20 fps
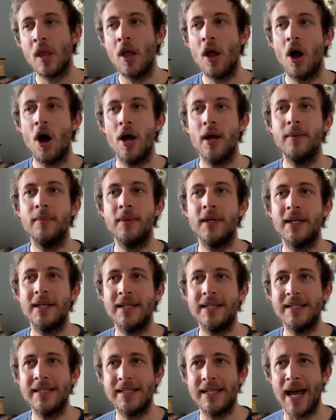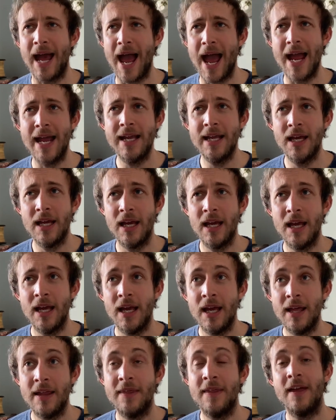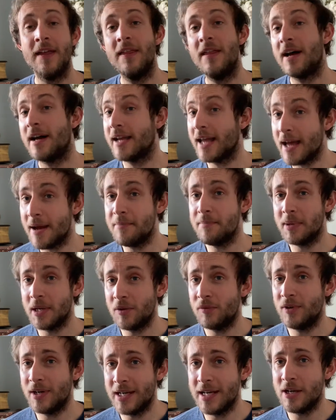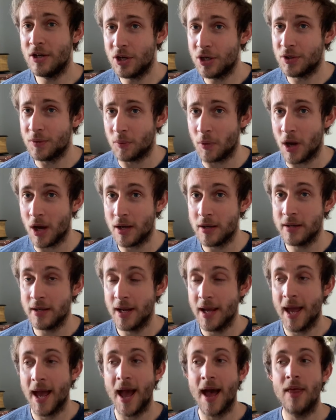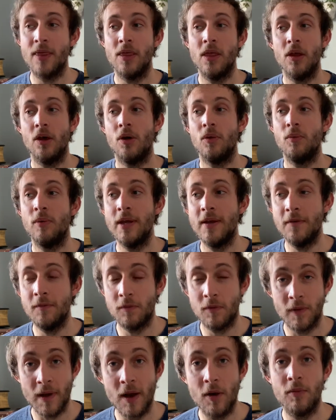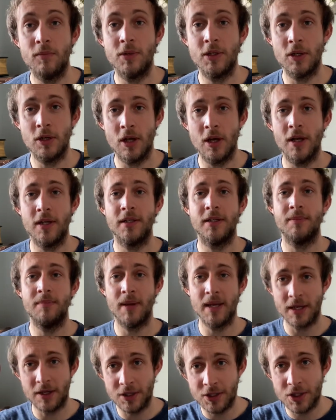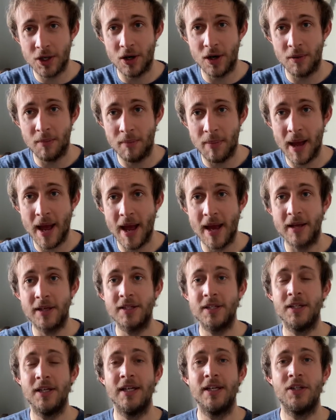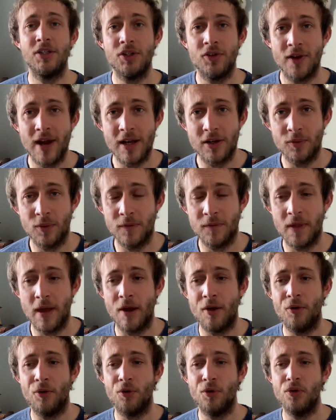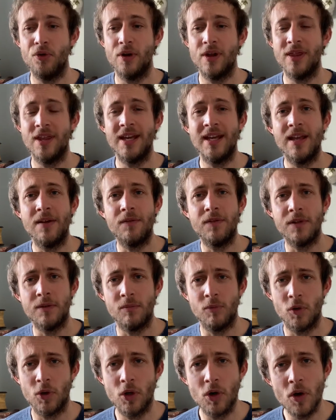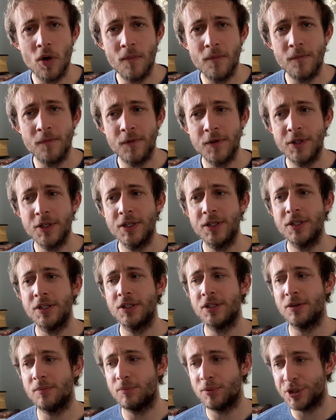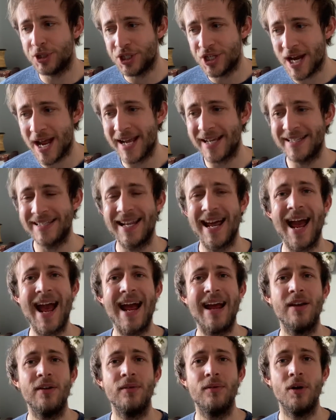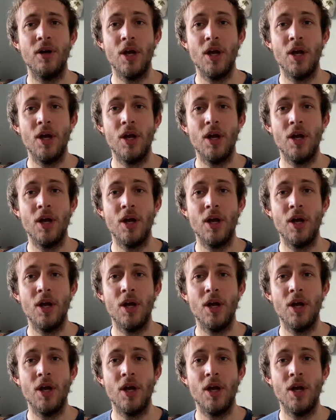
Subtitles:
I'm going to say that that can be a really good one, and that we've helped clients make charm bags that interact with their aura, that gives them more confidence, that projects out